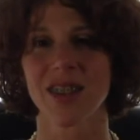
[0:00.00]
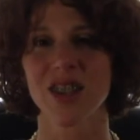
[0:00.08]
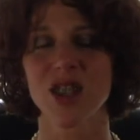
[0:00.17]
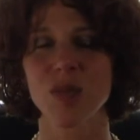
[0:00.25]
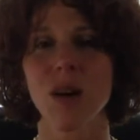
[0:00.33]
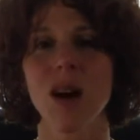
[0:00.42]

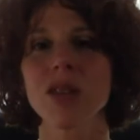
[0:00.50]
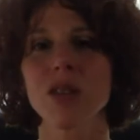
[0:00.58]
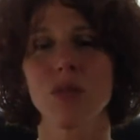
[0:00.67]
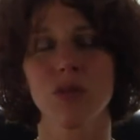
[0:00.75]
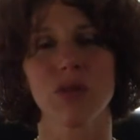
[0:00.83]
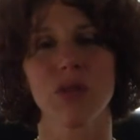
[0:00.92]
then it's
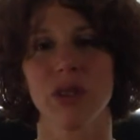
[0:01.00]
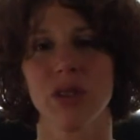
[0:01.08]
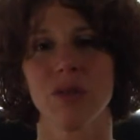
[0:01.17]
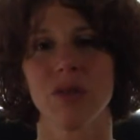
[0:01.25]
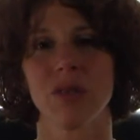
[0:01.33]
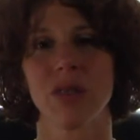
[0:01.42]
possible for
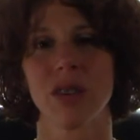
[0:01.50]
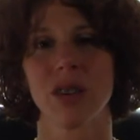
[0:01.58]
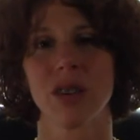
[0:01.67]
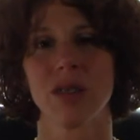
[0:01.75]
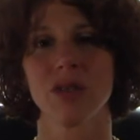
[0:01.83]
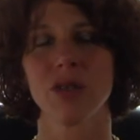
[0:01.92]
you
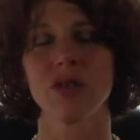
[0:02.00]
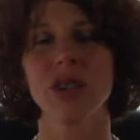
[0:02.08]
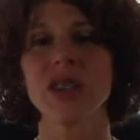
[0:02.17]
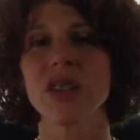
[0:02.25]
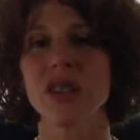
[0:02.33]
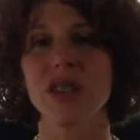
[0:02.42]
to
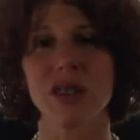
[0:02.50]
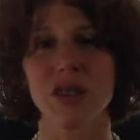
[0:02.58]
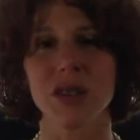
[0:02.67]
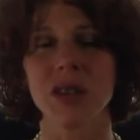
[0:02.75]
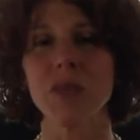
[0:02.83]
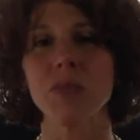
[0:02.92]
reach into
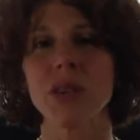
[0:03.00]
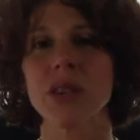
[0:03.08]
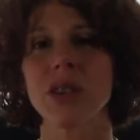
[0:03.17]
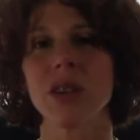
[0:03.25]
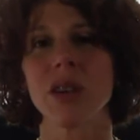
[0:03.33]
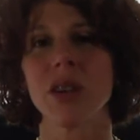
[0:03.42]
your
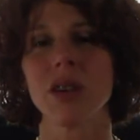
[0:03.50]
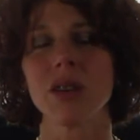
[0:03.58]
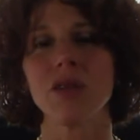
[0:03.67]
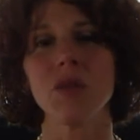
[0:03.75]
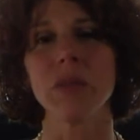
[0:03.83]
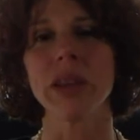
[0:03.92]
deepest
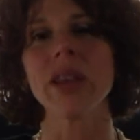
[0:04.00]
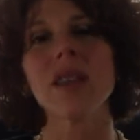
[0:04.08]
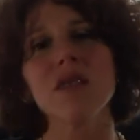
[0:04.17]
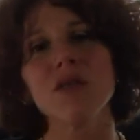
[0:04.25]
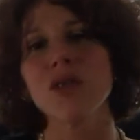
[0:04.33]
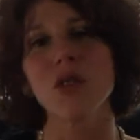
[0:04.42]

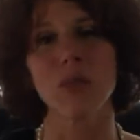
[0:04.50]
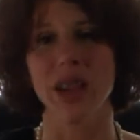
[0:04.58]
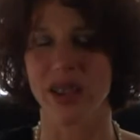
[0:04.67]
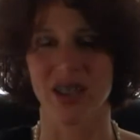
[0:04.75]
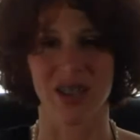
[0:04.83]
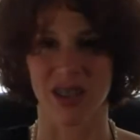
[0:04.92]
humane of
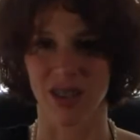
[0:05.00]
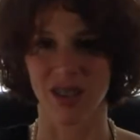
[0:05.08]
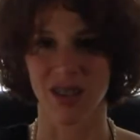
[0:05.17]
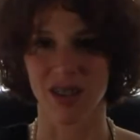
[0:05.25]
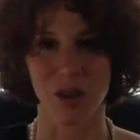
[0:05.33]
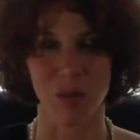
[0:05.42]
humanity
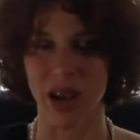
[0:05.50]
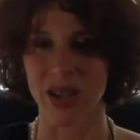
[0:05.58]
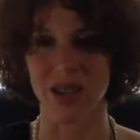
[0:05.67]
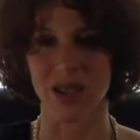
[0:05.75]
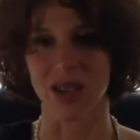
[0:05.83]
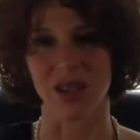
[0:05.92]

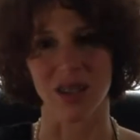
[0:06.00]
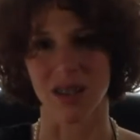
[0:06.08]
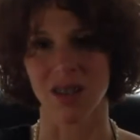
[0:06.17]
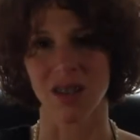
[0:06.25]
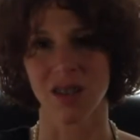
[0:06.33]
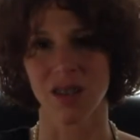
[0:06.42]

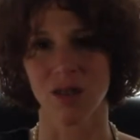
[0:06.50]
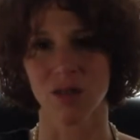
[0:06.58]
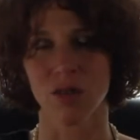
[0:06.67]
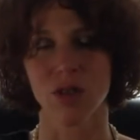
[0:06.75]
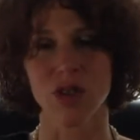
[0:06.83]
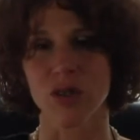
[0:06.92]
capacity
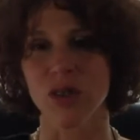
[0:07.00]
for